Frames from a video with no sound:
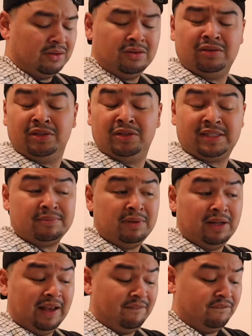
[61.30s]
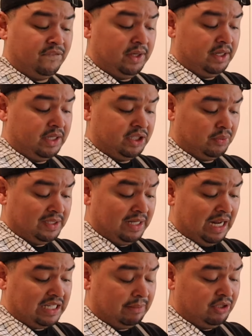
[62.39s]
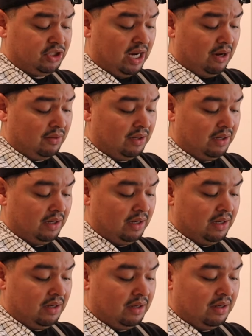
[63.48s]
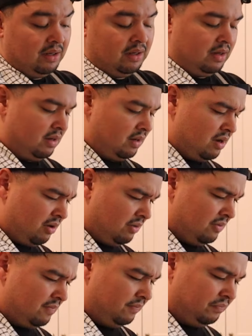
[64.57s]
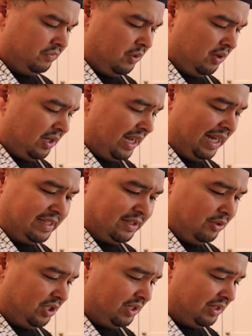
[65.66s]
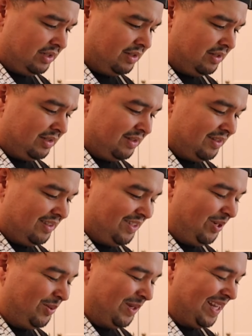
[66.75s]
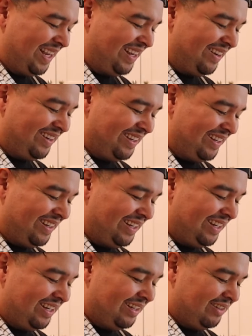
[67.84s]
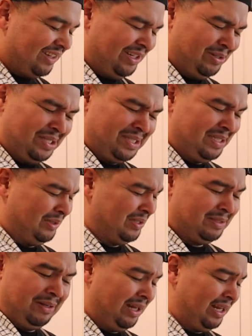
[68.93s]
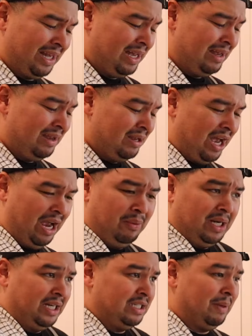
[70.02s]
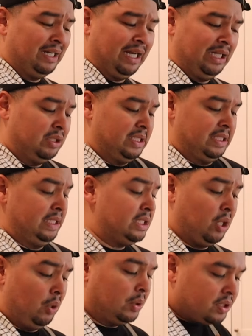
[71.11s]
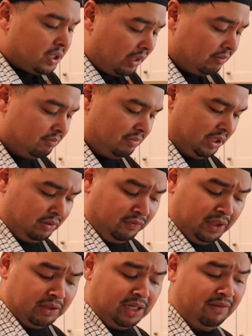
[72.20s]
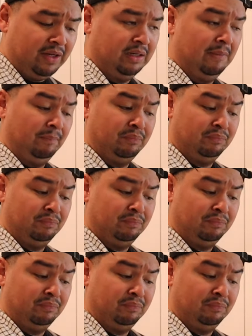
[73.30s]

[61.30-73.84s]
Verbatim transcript: Girl, you smell like fish. When's the last time you showered? Oh, you were in the Atlantic Ocean? Dude, what the hell? And you still smell like that? I would expect like a little sea salt or something, but you're over here giving